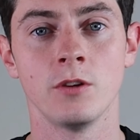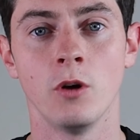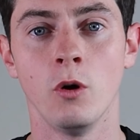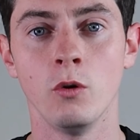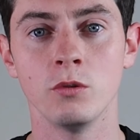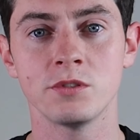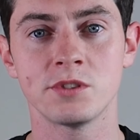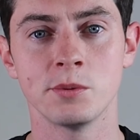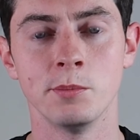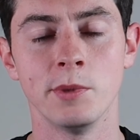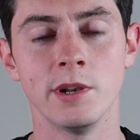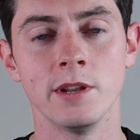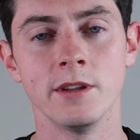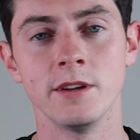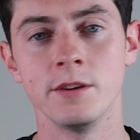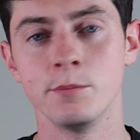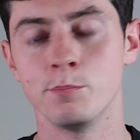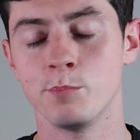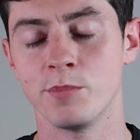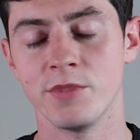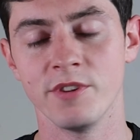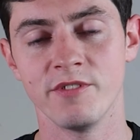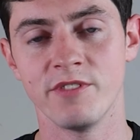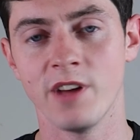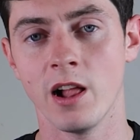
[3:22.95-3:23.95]

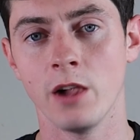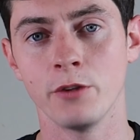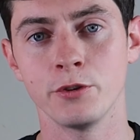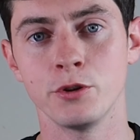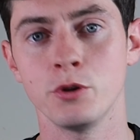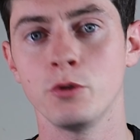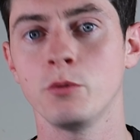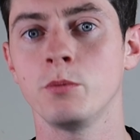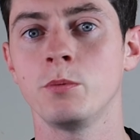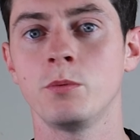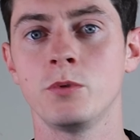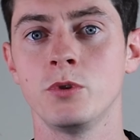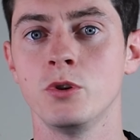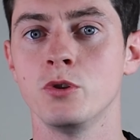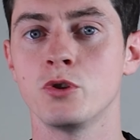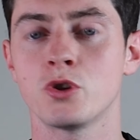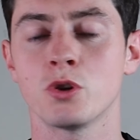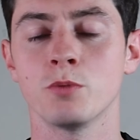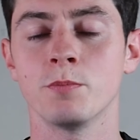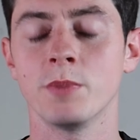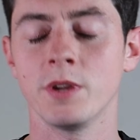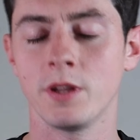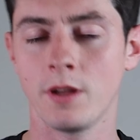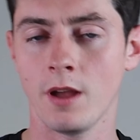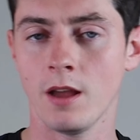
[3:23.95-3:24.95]
ultimately the value you
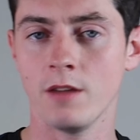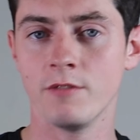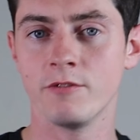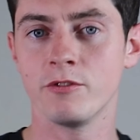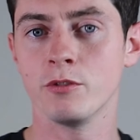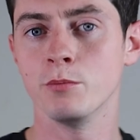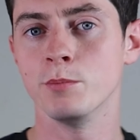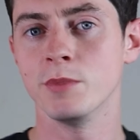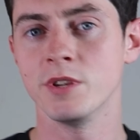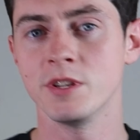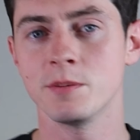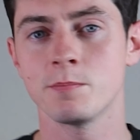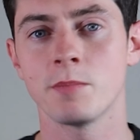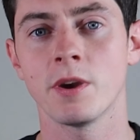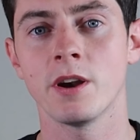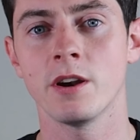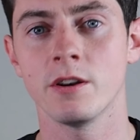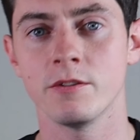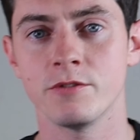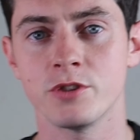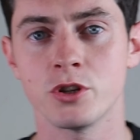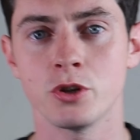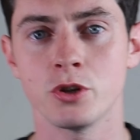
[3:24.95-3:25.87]
should be getting from these pair of